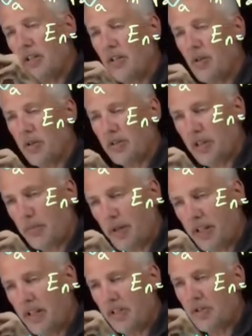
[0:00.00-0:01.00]
notice I
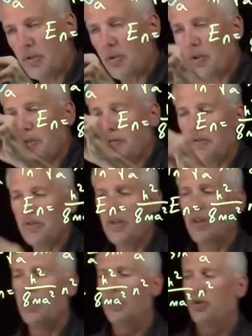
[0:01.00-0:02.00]
made these two curves
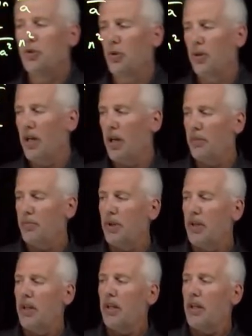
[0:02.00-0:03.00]
join up.
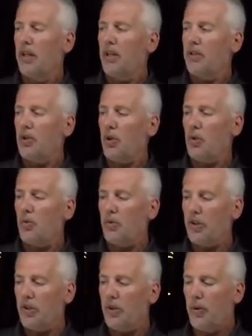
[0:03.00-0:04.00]
So
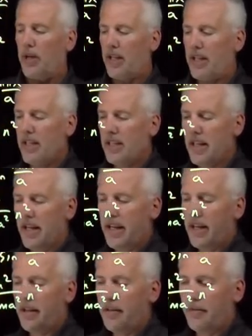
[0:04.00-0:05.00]
really what I need to
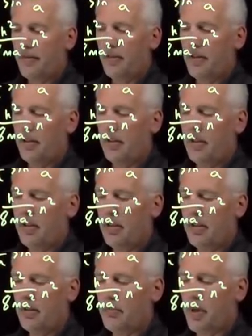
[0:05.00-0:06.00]
have
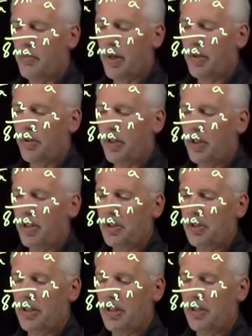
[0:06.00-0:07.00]
my boundary
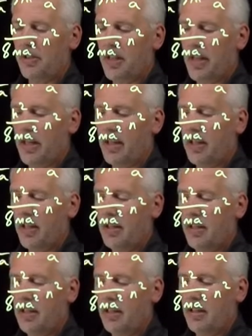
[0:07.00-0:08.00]
condition is that
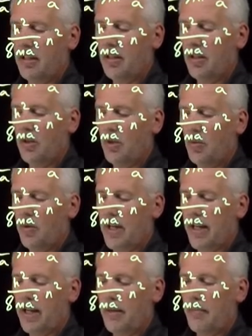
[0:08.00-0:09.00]
when
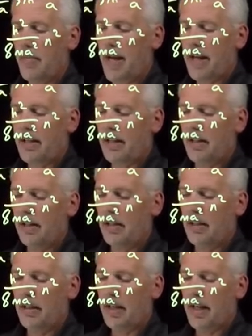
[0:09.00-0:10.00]
I get back
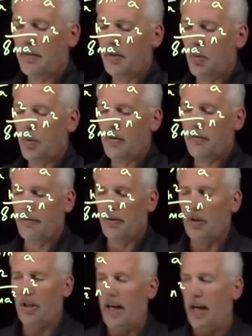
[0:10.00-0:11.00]
after one
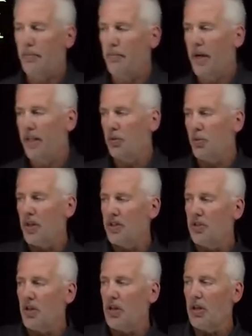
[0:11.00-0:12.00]
full lap, back to where I
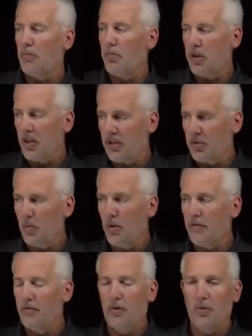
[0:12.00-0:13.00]
started plus
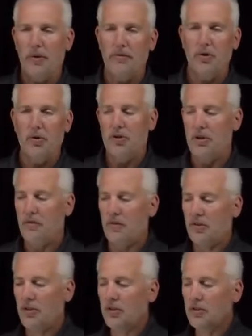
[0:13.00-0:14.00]
one full revolution of the
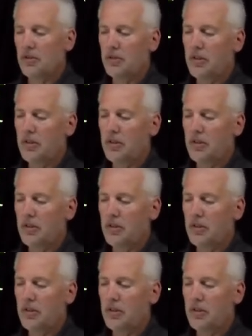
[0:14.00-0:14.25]
circle,